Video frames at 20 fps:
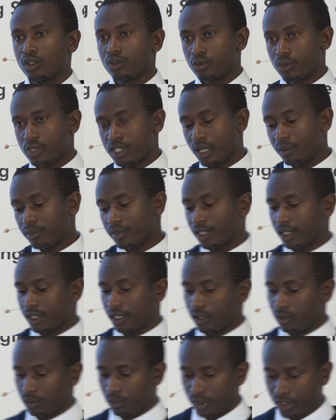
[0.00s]
to something
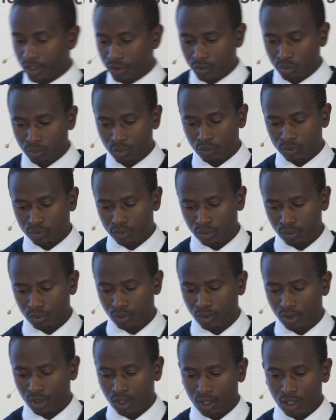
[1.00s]
that we need to move
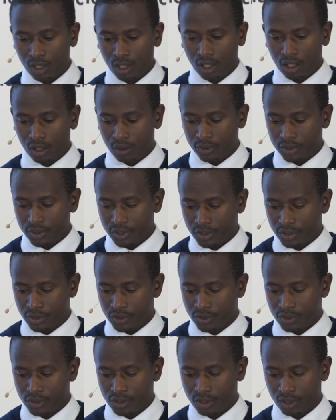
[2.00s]
to, which
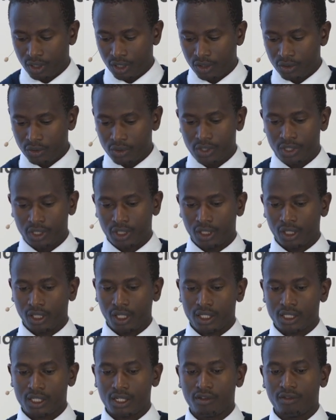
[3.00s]
is using
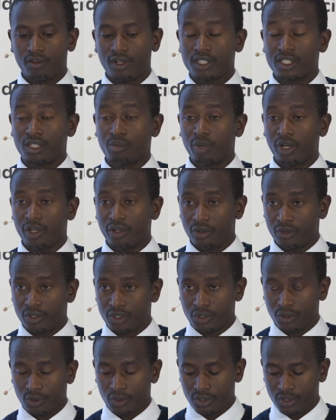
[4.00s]
cassava as a
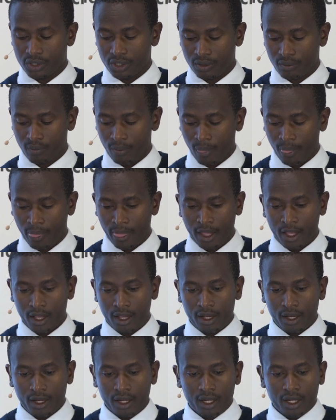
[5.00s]
bioresource.
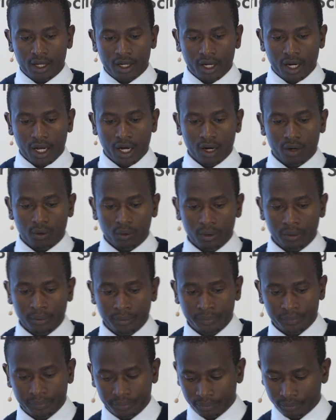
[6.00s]
Now,
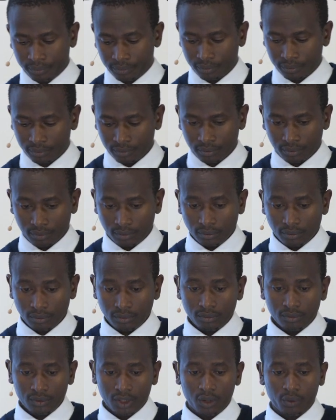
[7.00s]

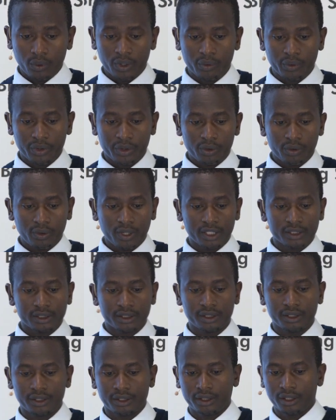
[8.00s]
when we look
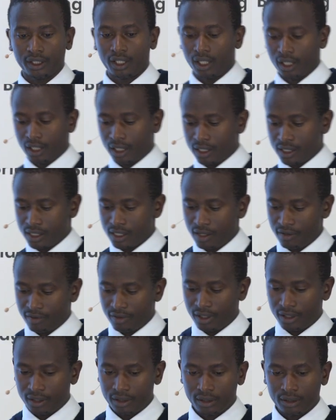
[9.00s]
at
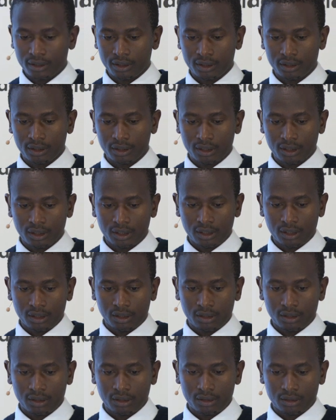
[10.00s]
cassava,
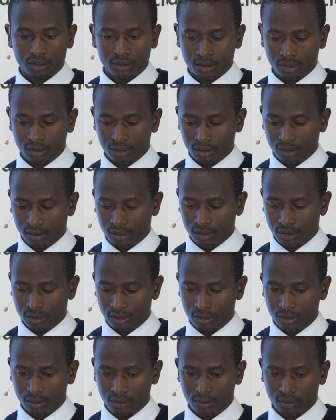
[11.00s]
I
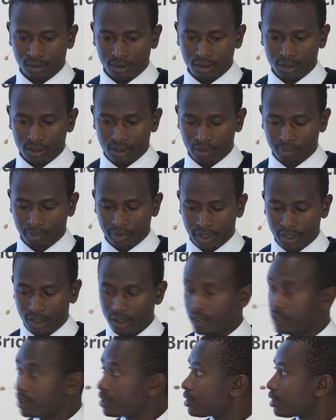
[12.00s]
don't know what is happening
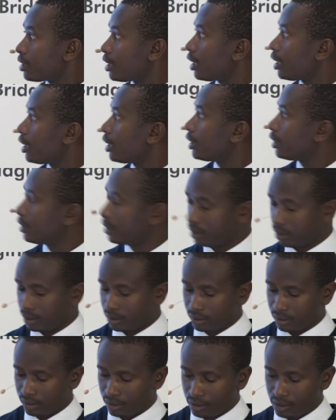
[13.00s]
in this slide.
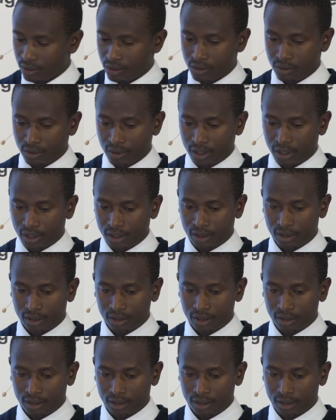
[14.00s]
Sorry.